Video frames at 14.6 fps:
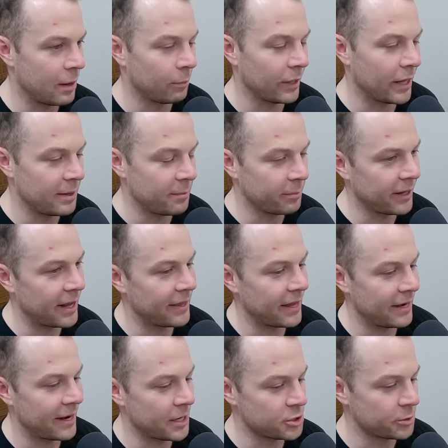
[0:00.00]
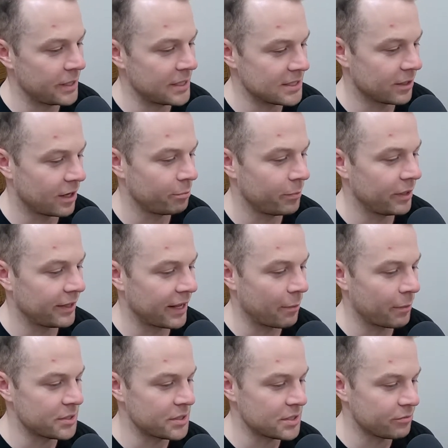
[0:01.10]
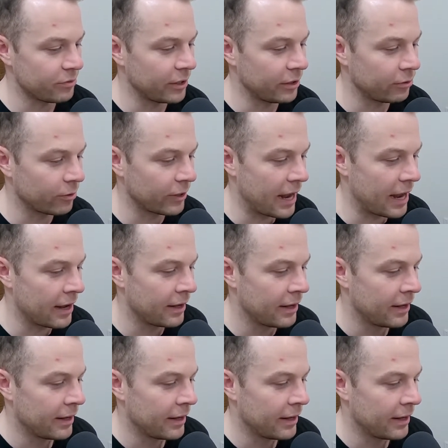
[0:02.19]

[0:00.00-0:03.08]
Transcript: let him play that natural inside mid game, which he's really good at.